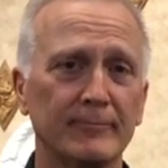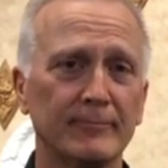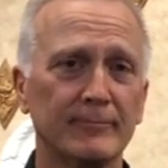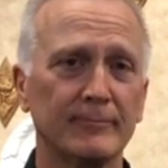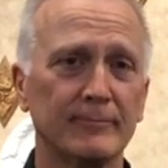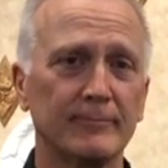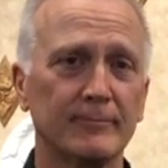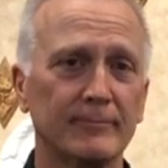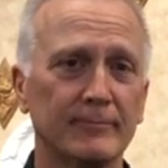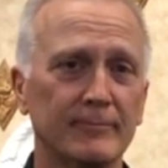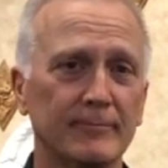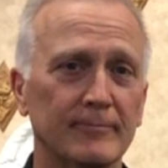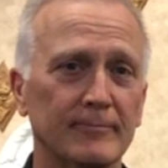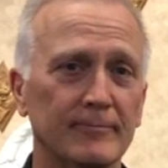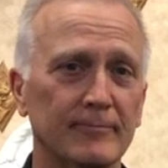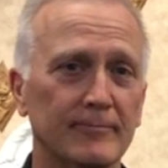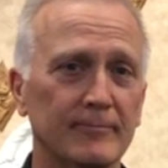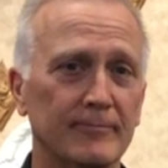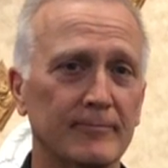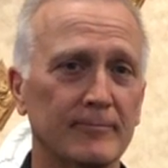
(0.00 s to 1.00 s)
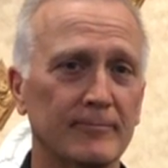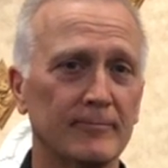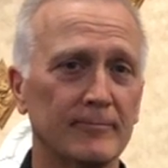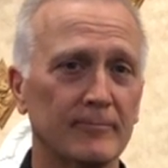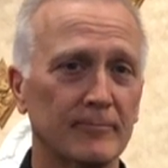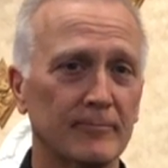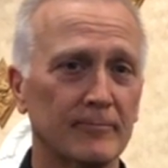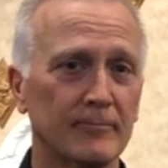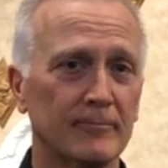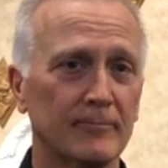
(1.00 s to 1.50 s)

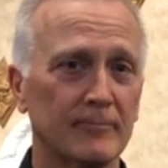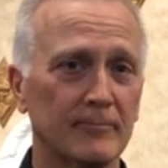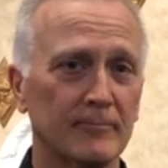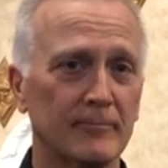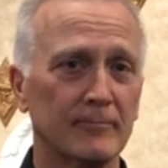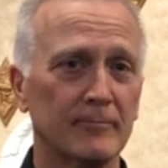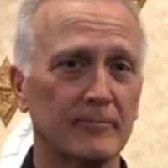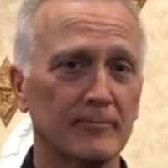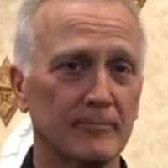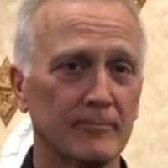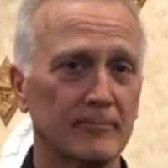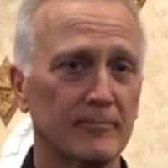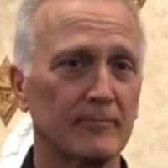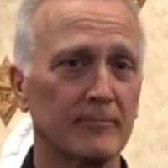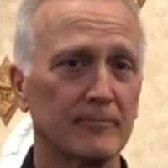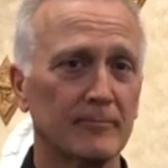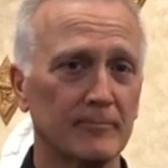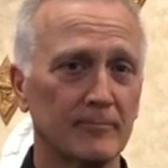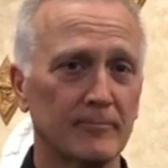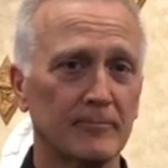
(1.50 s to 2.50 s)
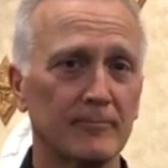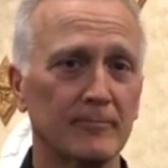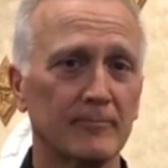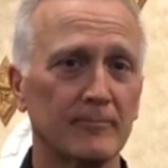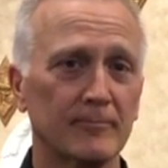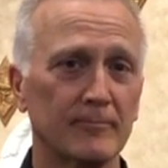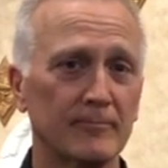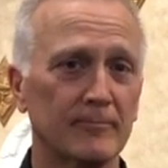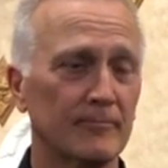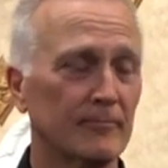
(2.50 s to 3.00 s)

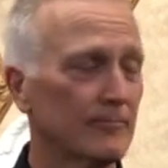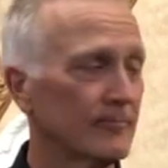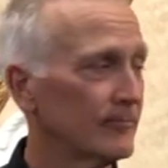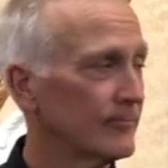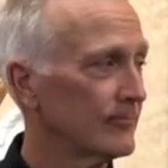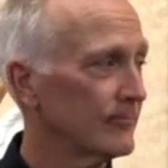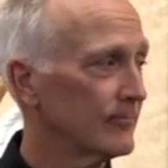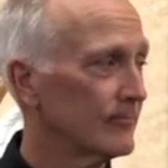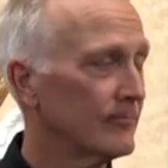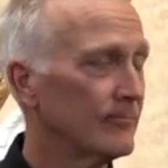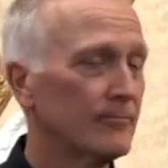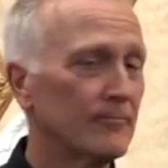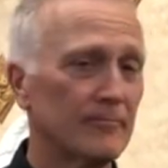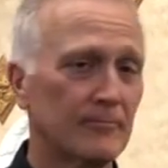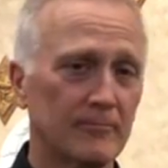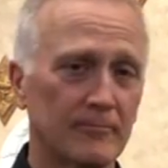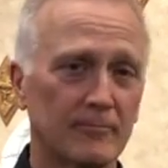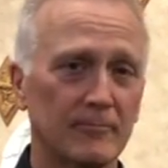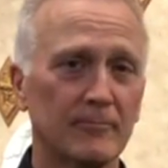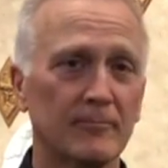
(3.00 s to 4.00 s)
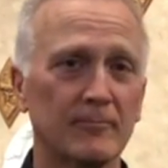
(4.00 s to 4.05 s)
[no speech]